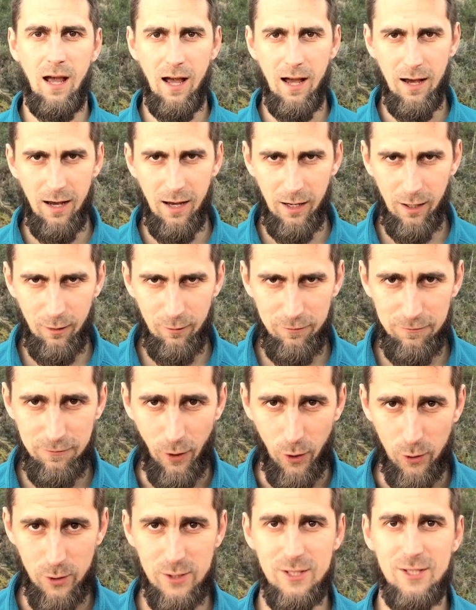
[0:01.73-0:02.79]
Hello
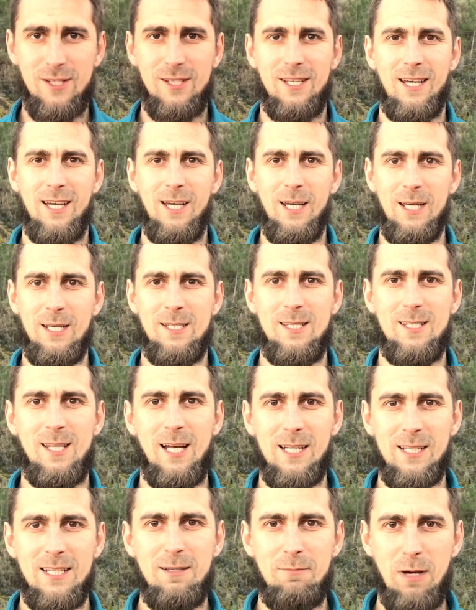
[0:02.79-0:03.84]
folks, it's
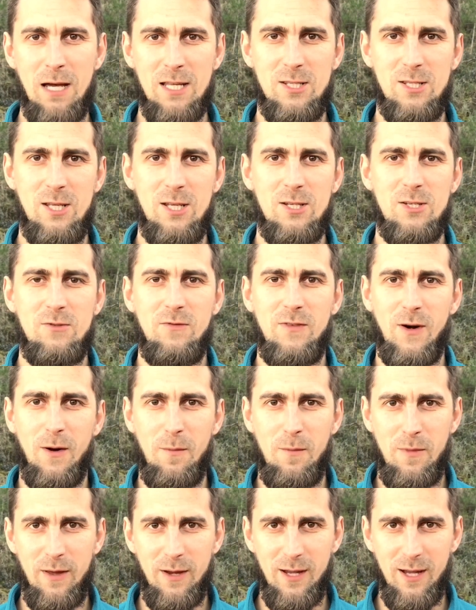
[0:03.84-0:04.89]
Sunday message
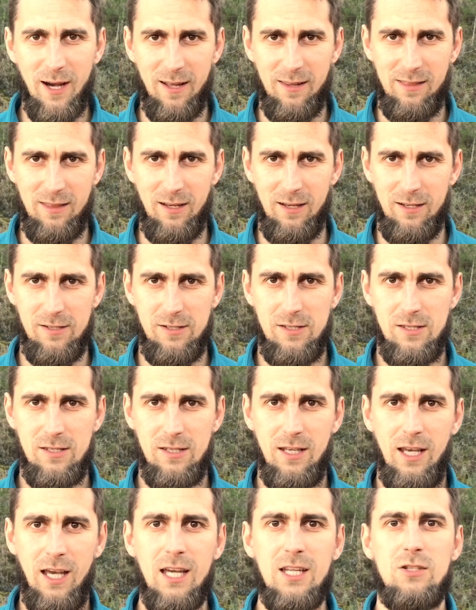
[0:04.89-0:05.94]
from the Cathars
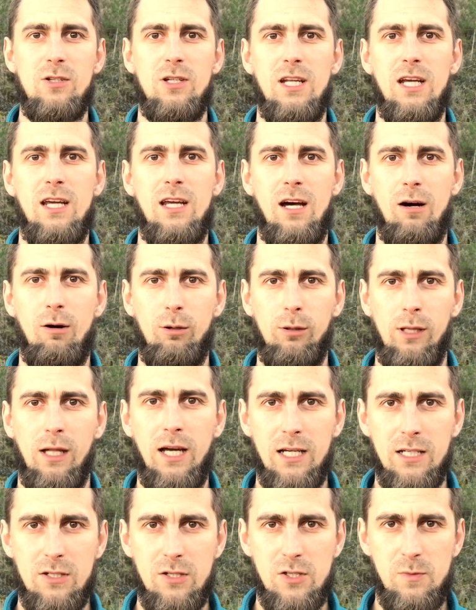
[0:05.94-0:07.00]
and today I would
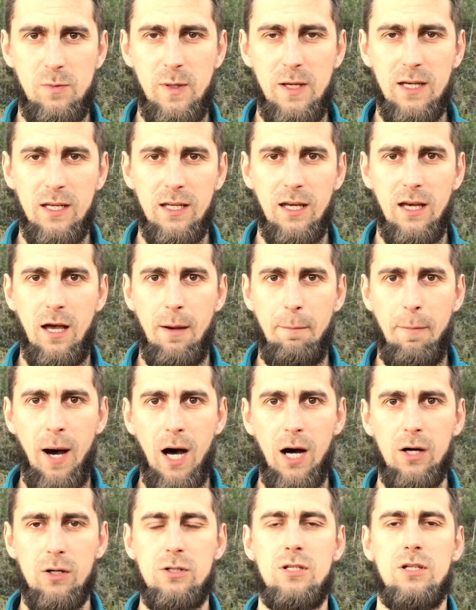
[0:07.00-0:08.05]
like to speak
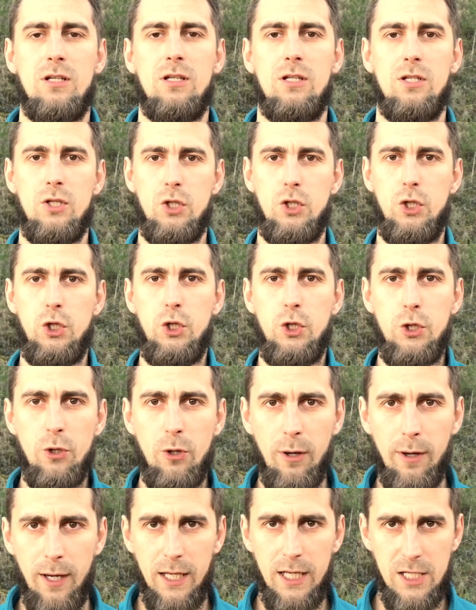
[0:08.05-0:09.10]
about
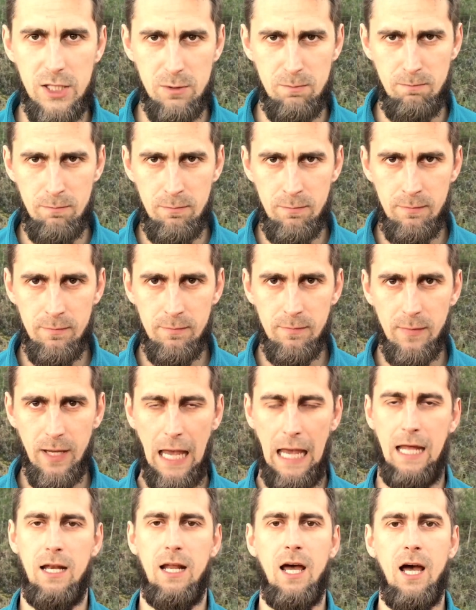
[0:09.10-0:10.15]
dualism
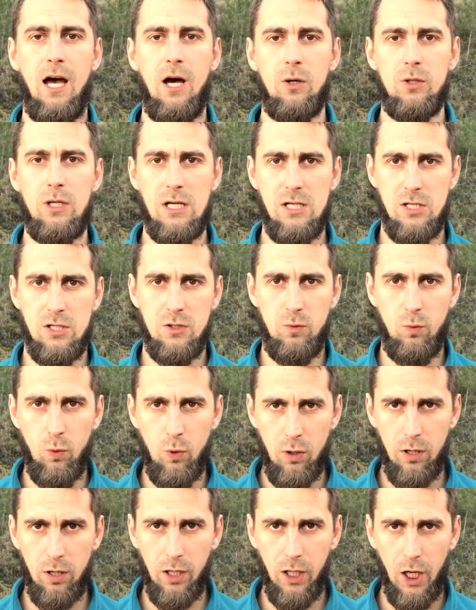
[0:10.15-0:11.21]
and how does it
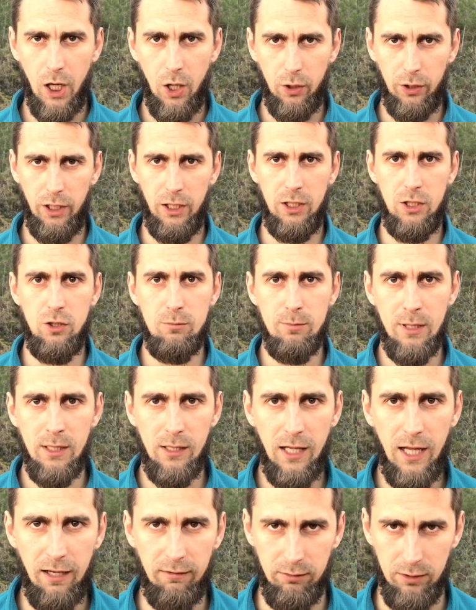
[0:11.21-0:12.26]
work on a human
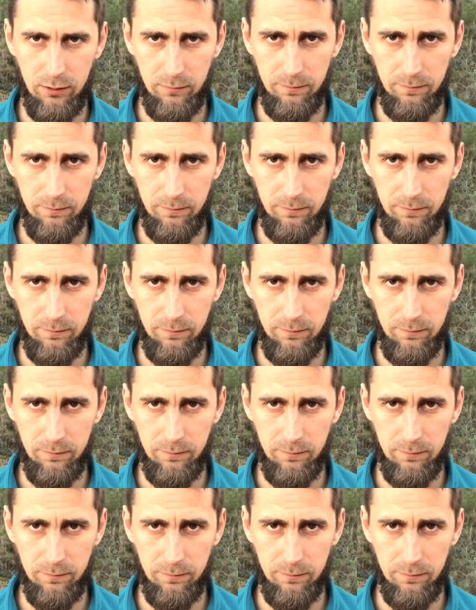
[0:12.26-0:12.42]
level.